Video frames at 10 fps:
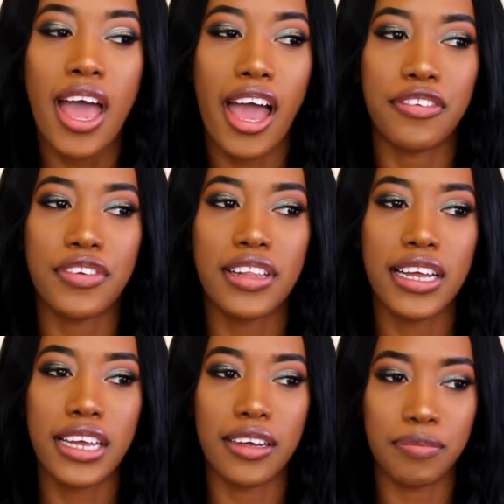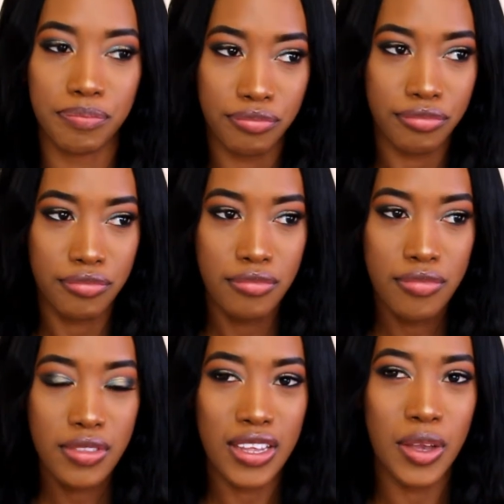I feel like
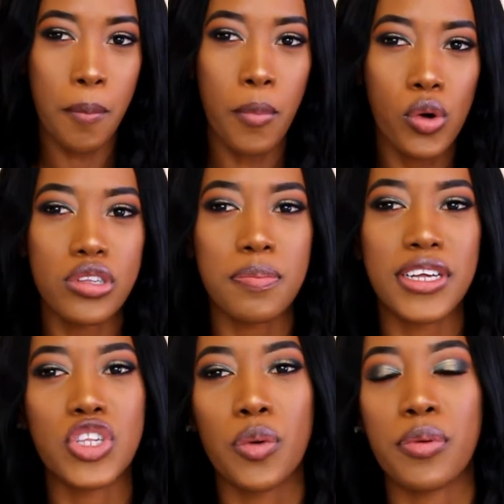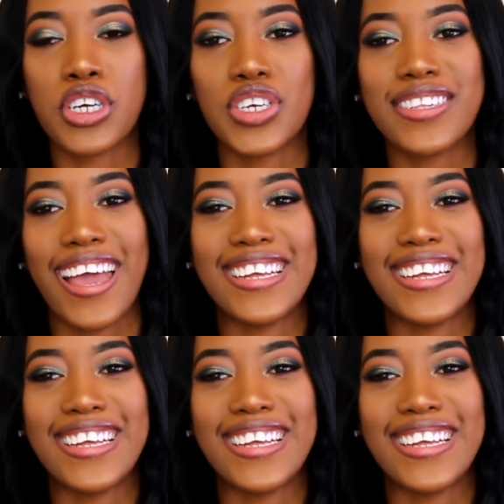most pencil brushes,